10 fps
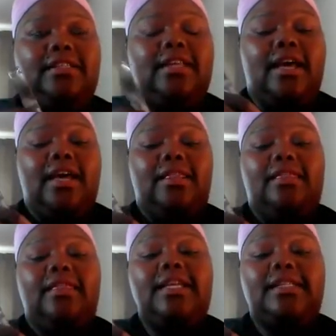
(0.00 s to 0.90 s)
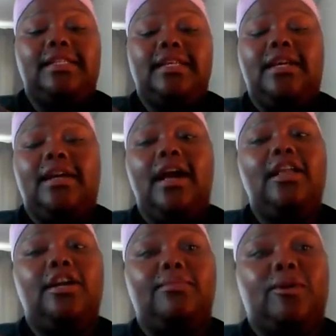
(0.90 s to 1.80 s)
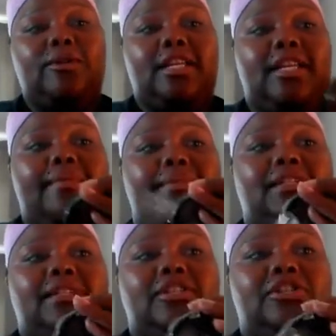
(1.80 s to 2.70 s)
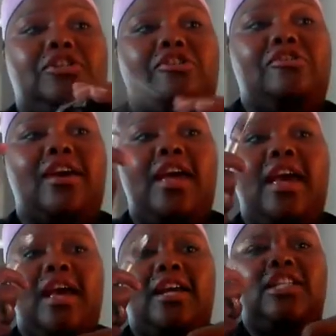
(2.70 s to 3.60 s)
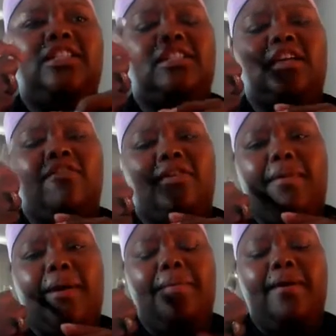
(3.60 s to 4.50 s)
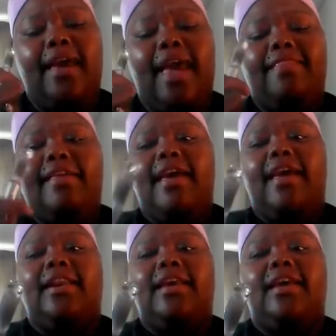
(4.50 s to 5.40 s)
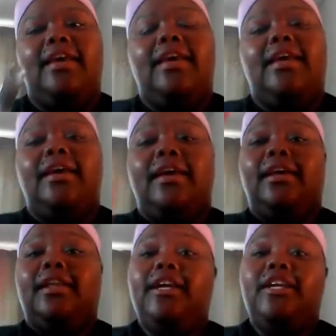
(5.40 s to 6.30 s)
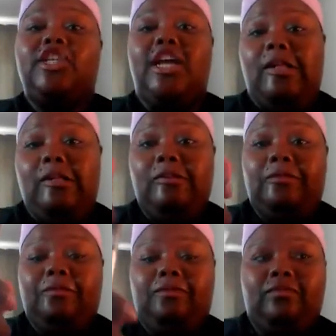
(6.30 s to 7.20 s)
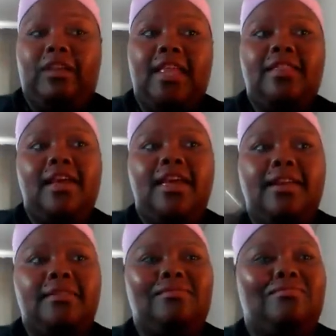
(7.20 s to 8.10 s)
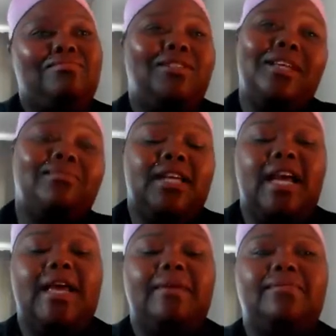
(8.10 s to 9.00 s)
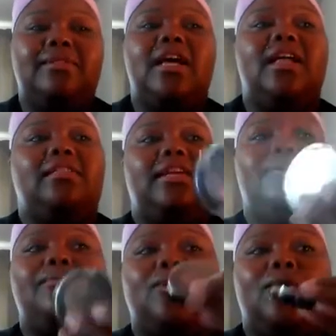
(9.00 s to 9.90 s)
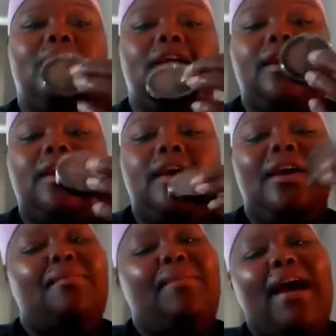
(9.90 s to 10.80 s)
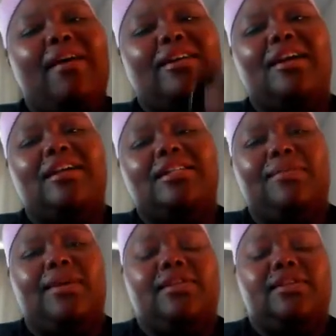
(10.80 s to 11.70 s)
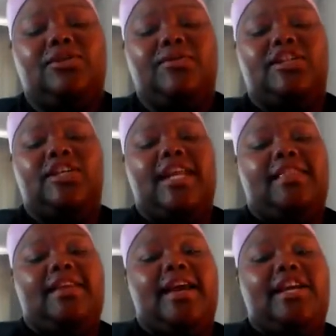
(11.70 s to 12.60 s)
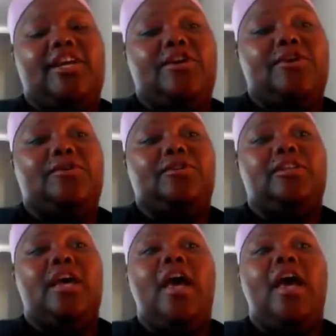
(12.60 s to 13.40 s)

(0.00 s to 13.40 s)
uh, this color molten. I mix these two just to soften them up. And then clear gel and then sometimes a little more powder depending on the situation and then I use